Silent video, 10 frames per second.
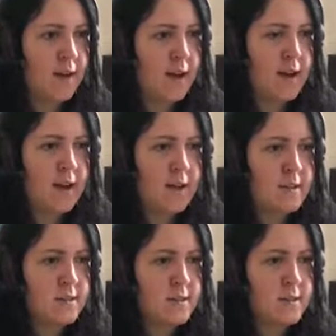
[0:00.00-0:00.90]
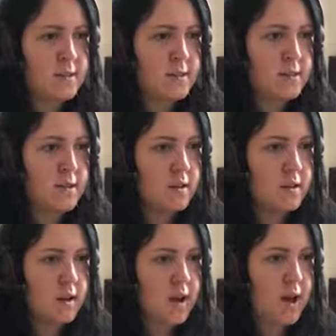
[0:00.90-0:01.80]
and
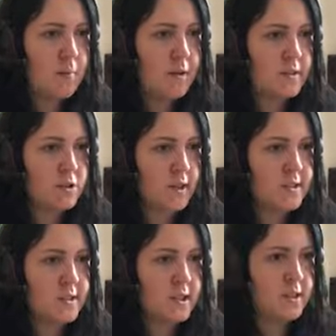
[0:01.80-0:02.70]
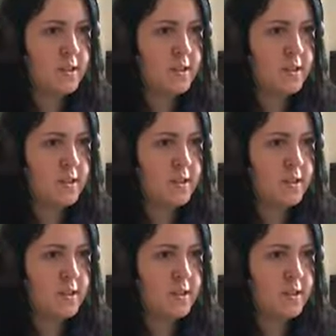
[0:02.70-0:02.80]
how about the dresser